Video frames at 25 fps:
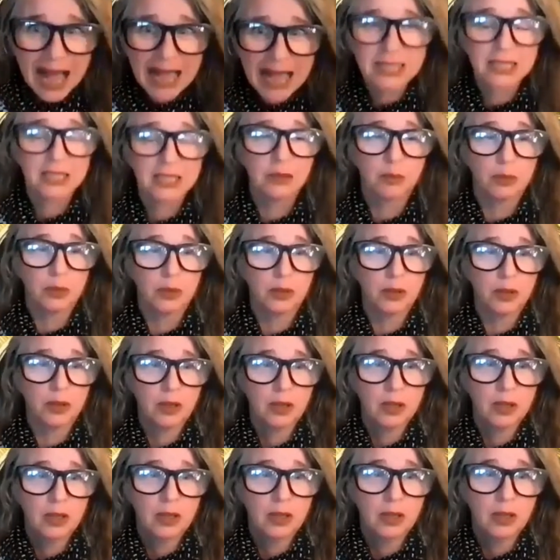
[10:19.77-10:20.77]

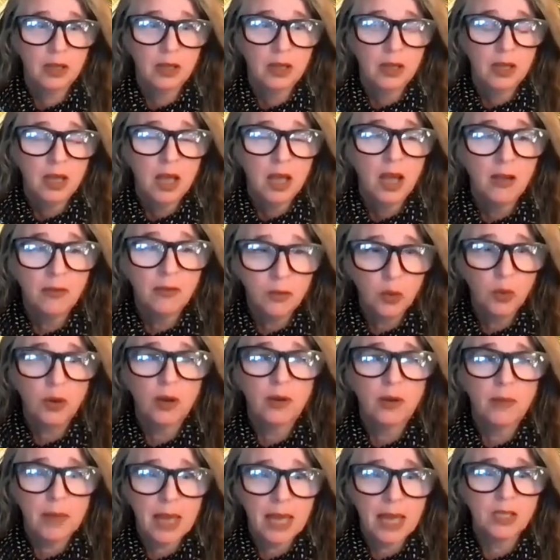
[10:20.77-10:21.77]
possible of
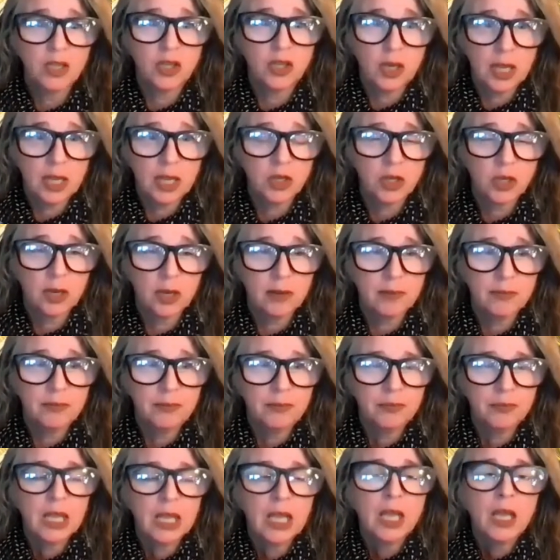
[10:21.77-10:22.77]
your imagination.
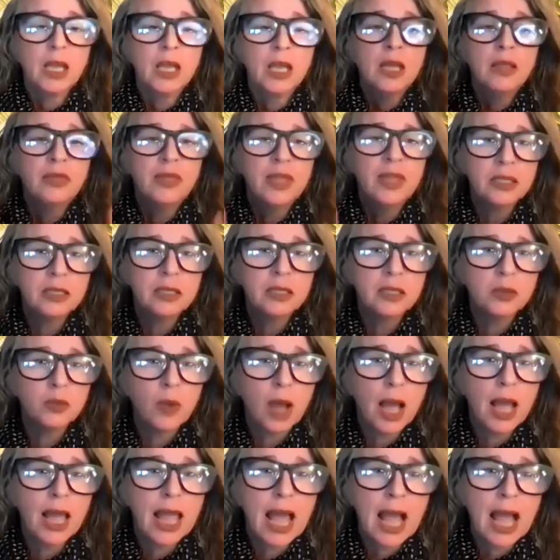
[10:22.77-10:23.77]
This
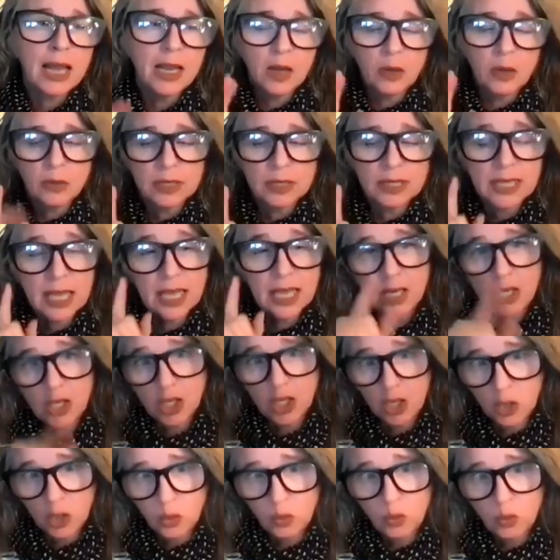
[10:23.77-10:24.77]
is why I don't send
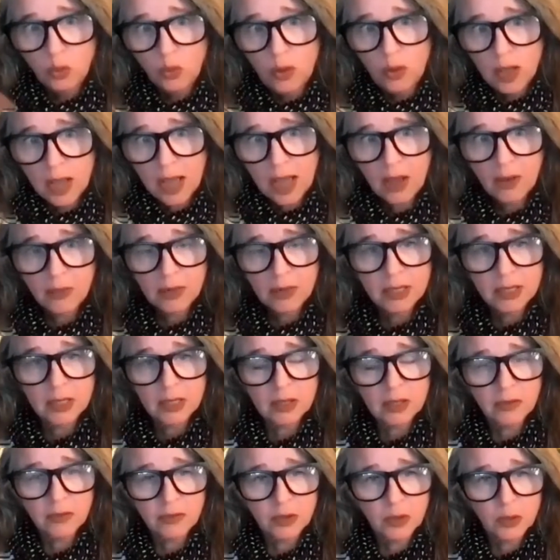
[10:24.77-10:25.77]
you out
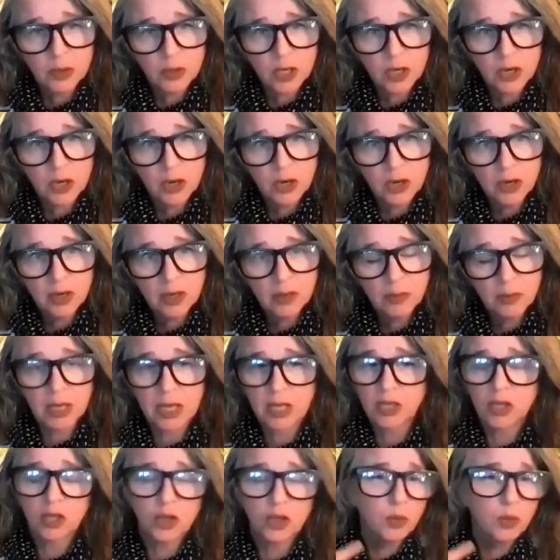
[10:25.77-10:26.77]
into the future,
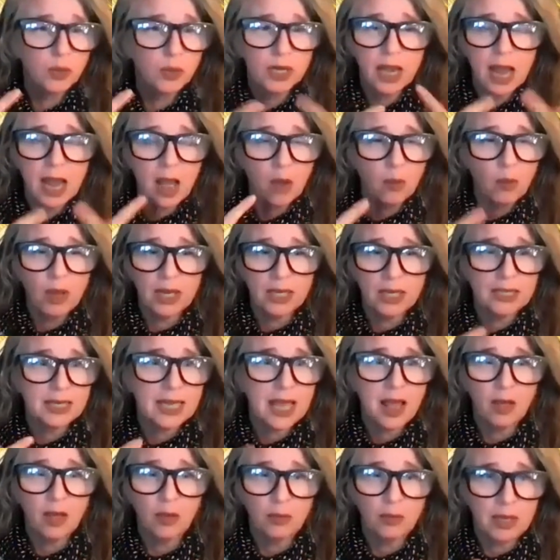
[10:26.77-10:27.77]
because you would not want
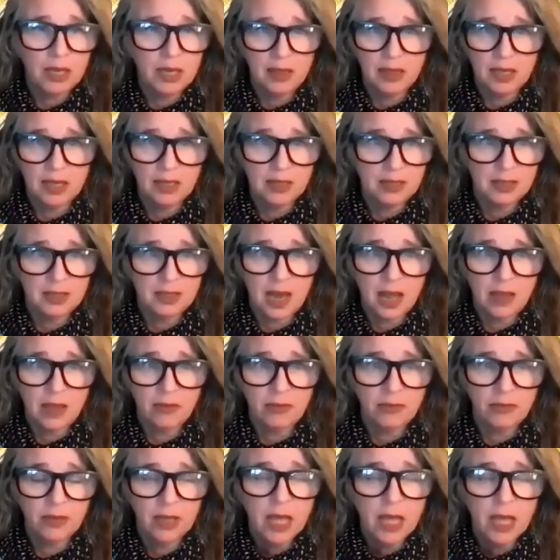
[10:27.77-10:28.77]
to tell me this
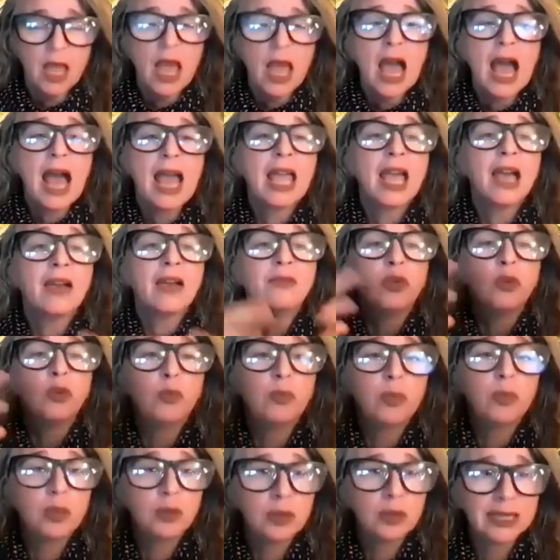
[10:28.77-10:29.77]
stuff. I have
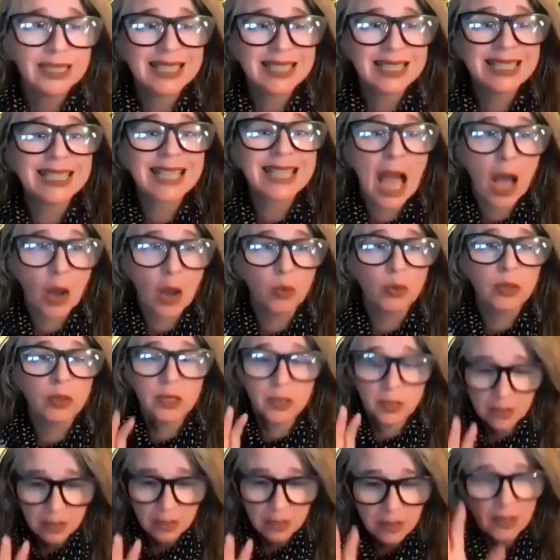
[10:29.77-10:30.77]
you build a
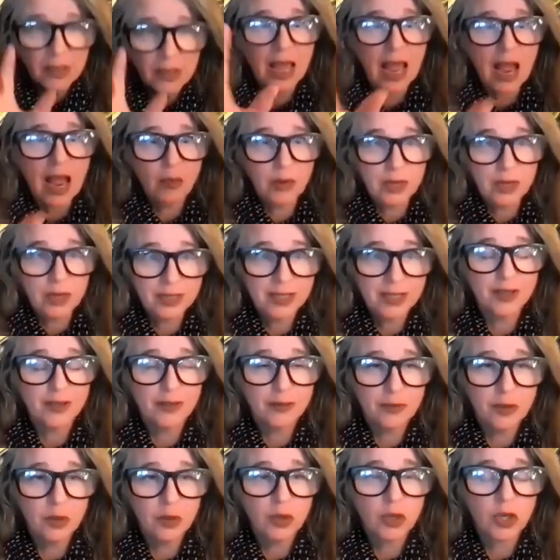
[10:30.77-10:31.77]
scout out into
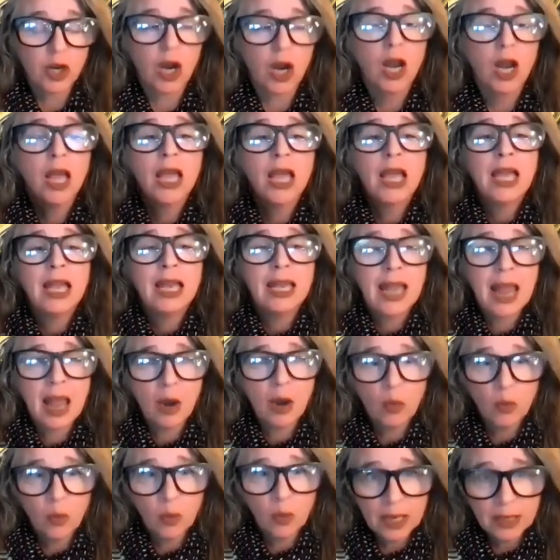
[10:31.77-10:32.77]
the future.
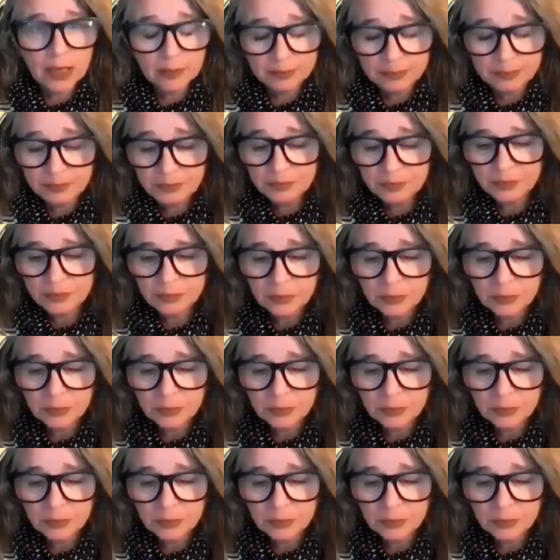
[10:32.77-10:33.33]
Now, when